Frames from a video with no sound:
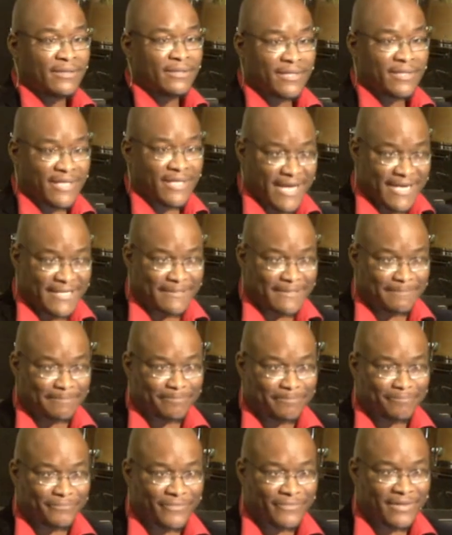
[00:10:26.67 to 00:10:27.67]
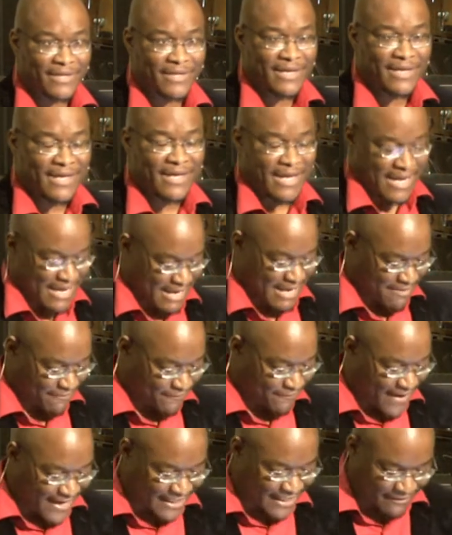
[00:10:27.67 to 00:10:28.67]
the kingdom. In
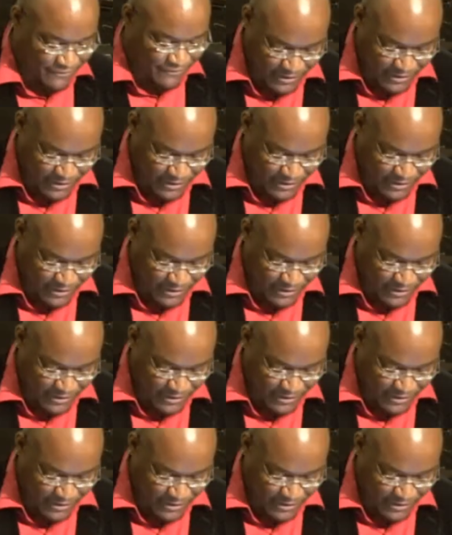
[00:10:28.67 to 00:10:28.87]
fact, if